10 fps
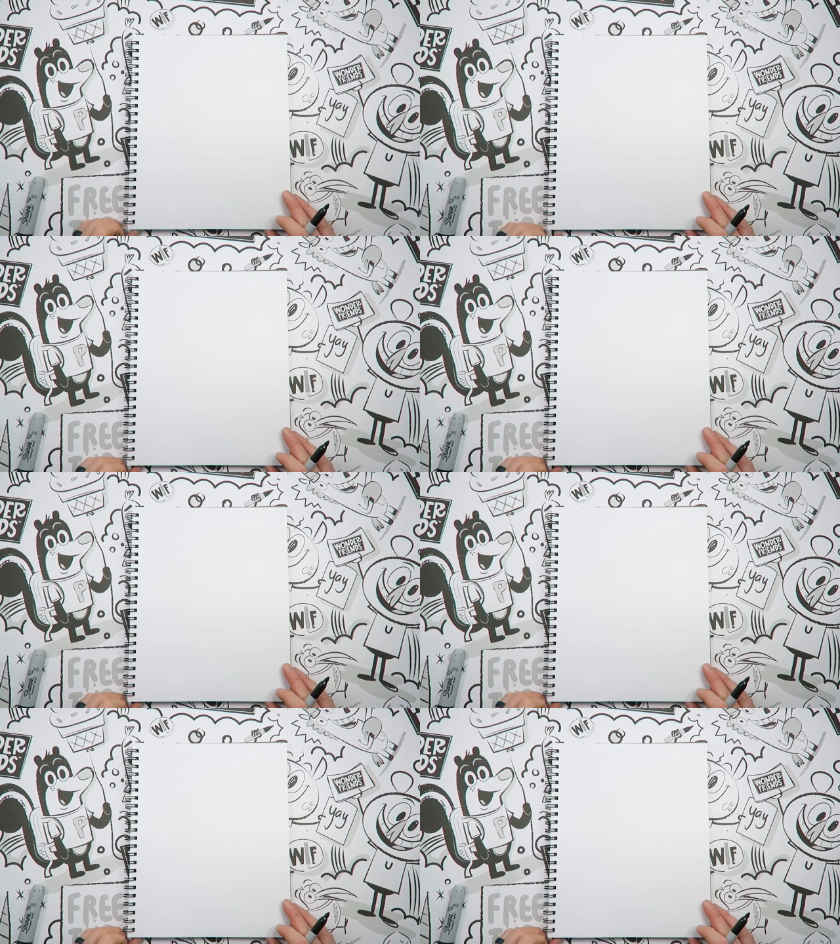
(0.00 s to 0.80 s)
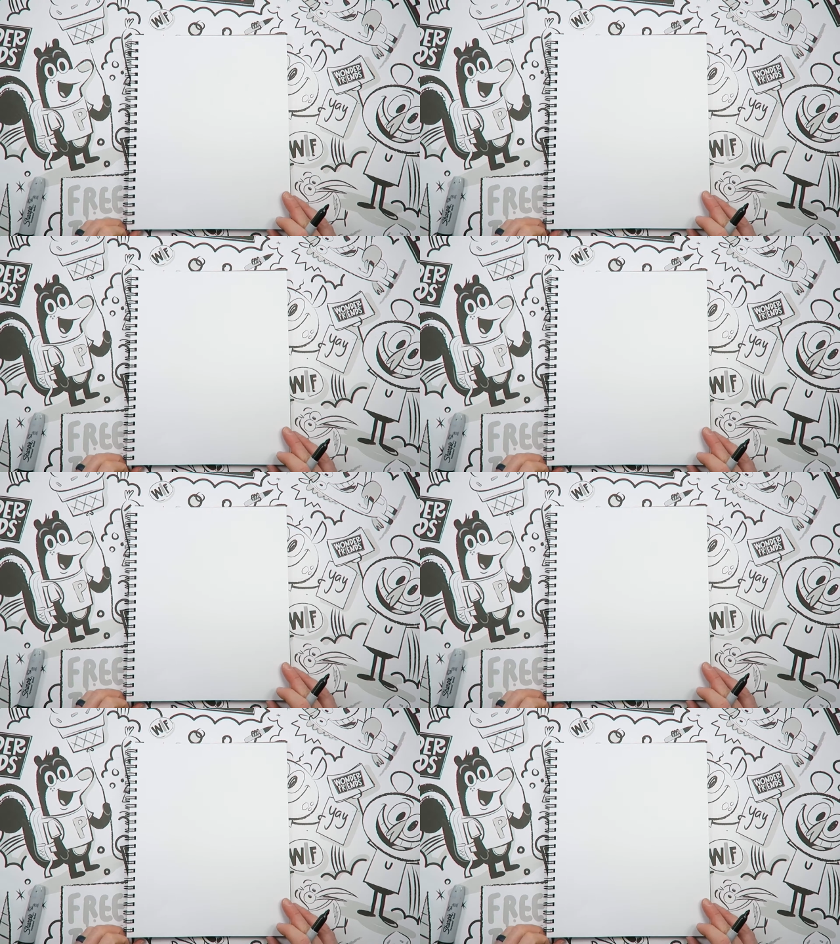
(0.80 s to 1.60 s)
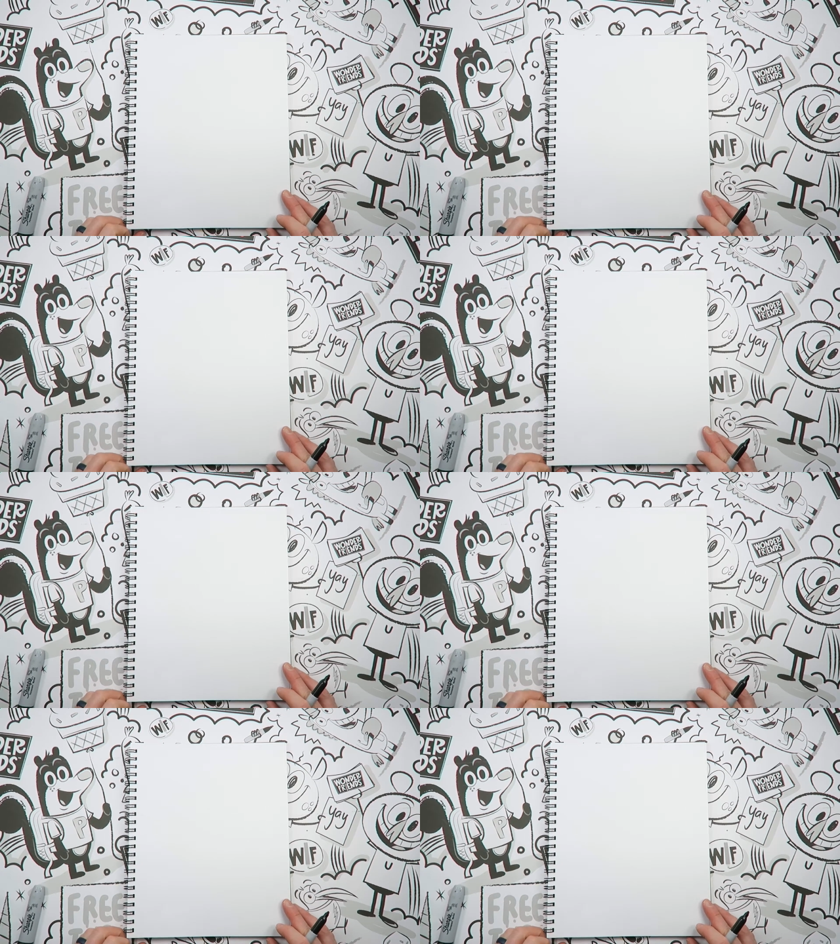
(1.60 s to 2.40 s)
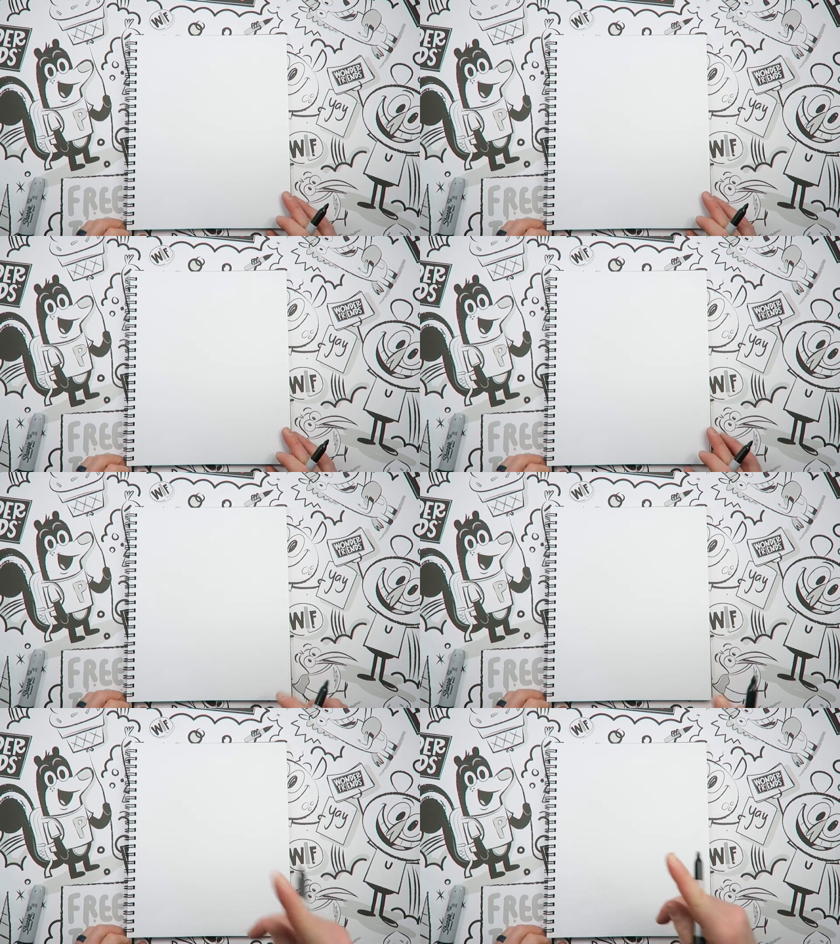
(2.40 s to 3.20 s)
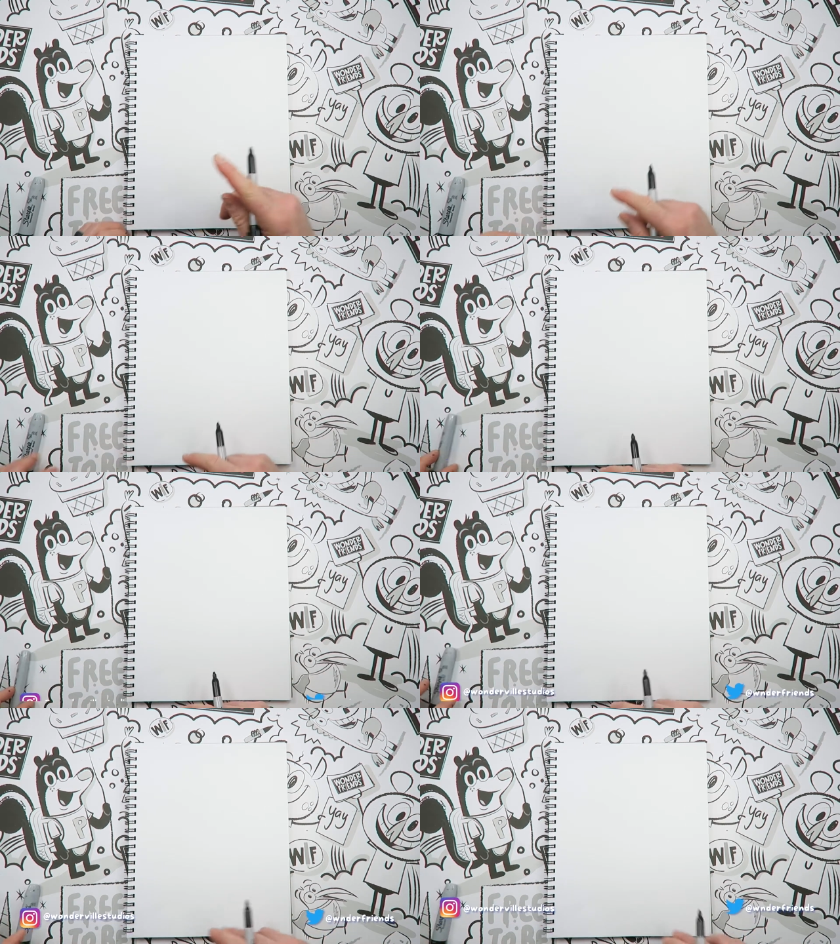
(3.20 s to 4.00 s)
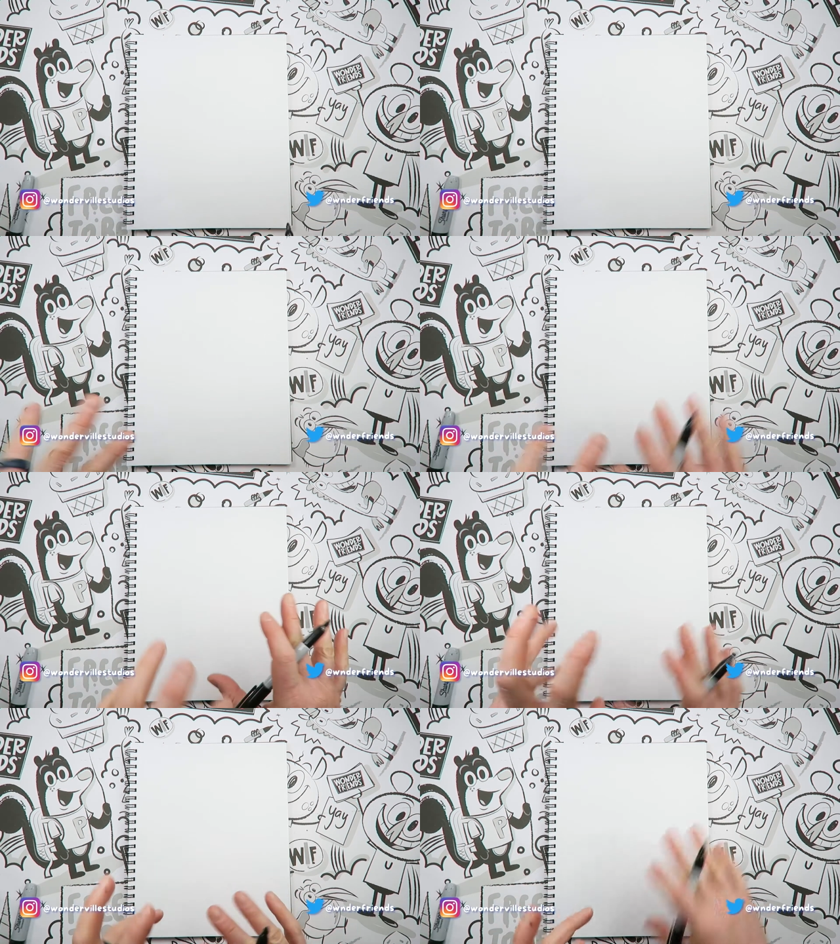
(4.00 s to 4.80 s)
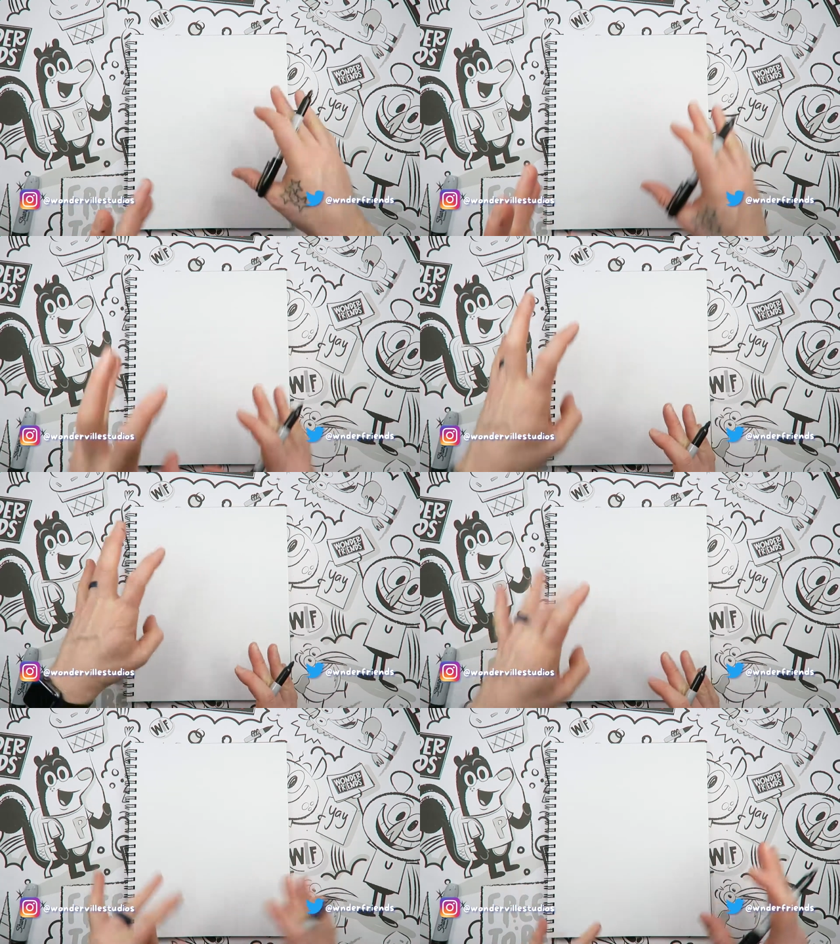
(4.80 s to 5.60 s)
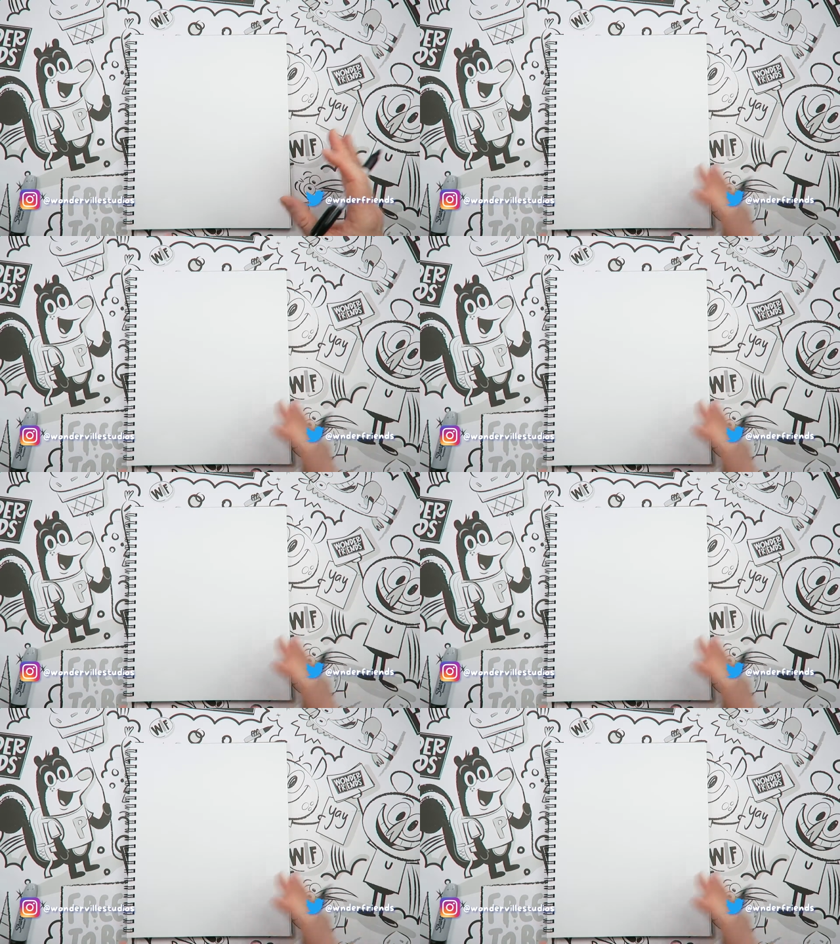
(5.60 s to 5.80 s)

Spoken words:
No face is visible, so there are no lips to read.